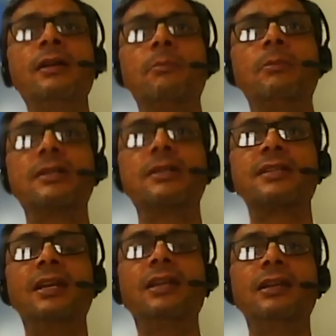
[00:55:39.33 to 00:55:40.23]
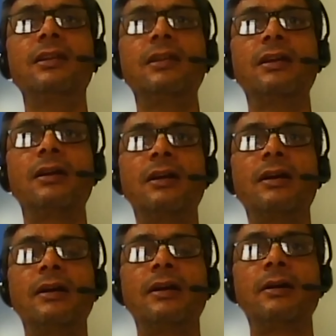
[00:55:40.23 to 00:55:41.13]
But still
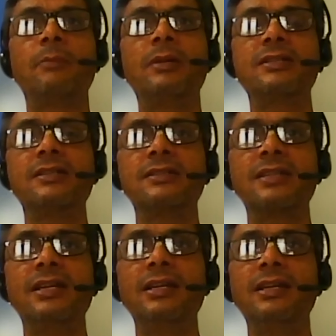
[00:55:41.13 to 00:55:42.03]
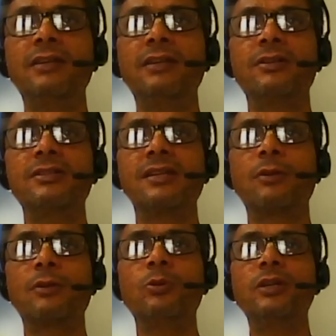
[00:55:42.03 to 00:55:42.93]
he was a
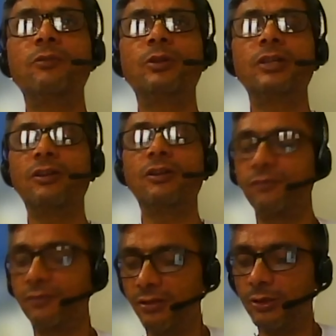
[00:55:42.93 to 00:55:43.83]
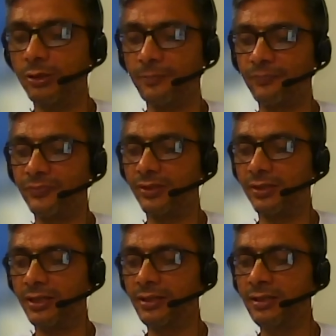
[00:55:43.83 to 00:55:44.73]
good devotee of Lord,
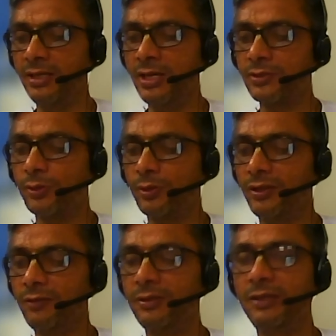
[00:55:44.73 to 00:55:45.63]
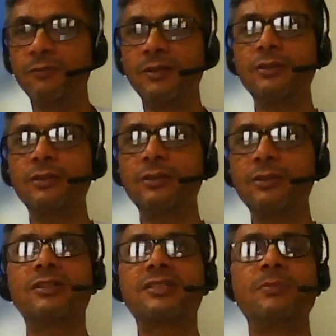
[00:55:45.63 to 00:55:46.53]
right? So even though he
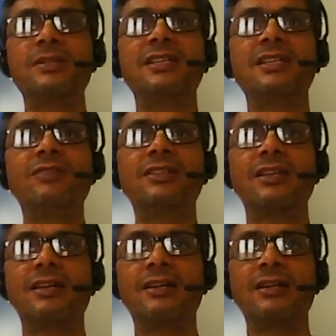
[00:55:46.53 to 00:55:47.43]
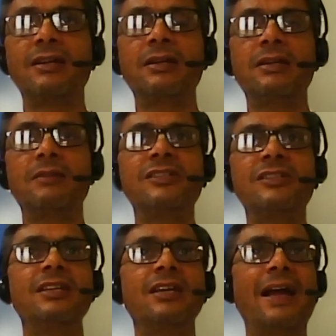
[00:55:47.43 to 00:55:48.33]
was busy with
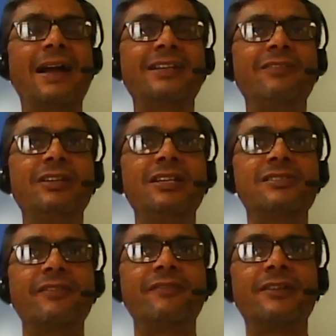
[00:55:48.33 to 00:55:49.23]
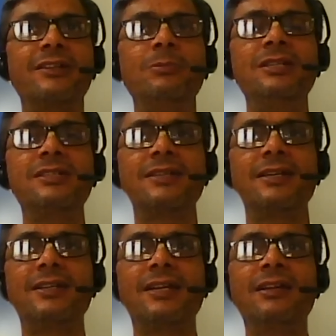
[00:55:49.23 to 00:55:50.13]
the activities of
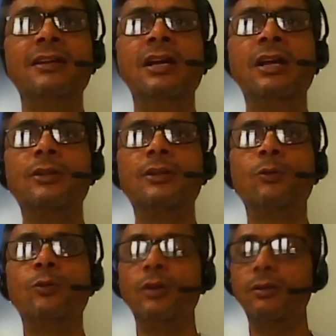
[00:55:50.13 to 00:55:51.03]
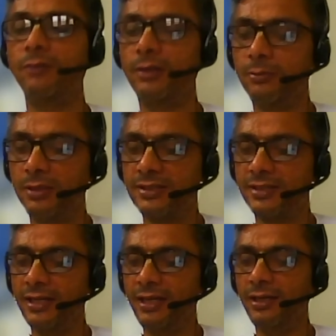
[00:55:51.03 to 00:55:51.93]
administrating the whole world, but
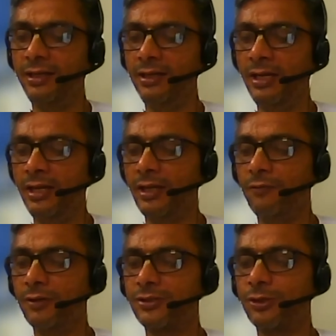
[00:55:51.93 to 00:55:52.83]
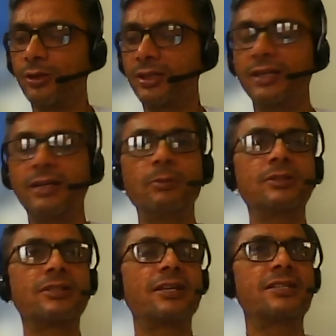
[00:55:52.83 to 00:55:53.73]
still he was talking about
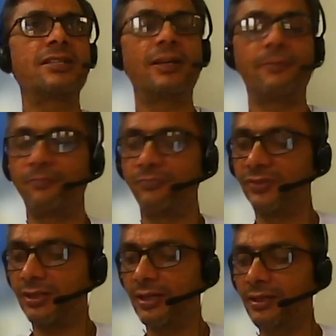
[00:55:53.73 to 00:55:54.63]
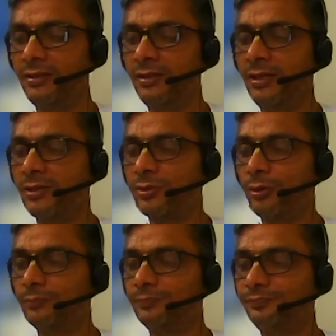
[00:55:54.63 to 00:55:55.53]
Krishna, right?
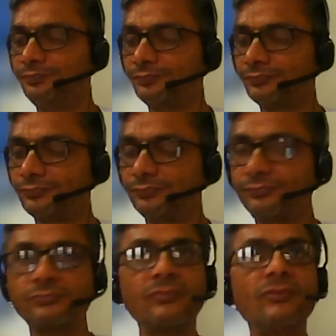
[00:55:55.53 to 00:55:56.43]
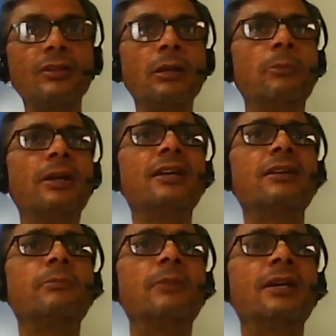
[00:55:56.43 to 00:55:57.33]
So Mana
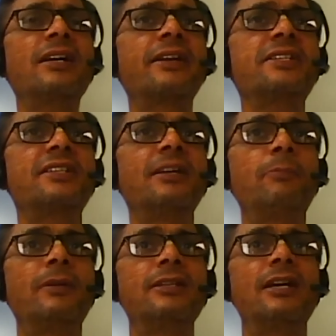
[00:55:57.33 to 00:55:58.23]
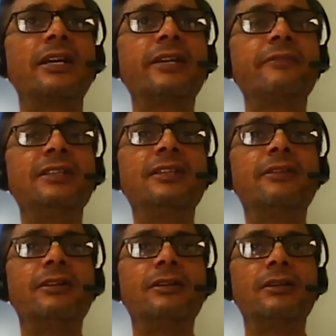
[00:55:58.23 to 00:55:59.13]
Krishna
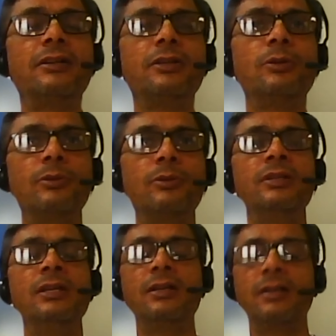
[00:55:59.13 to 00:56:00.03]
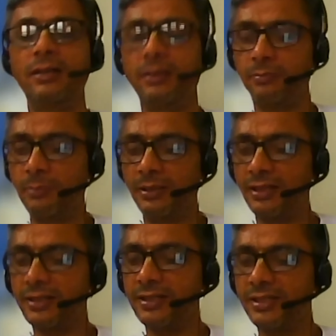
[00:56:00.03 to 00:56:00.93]
Padaravinda, yo.
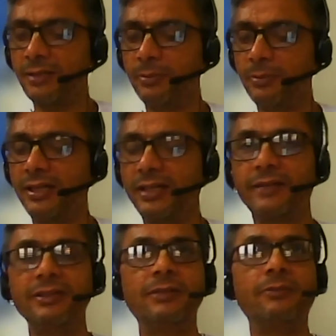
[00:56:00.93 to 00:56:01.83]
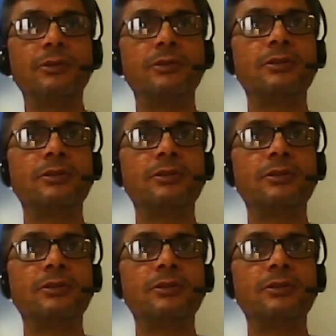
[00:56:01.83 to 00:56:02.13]
Krishna Padaravindavo.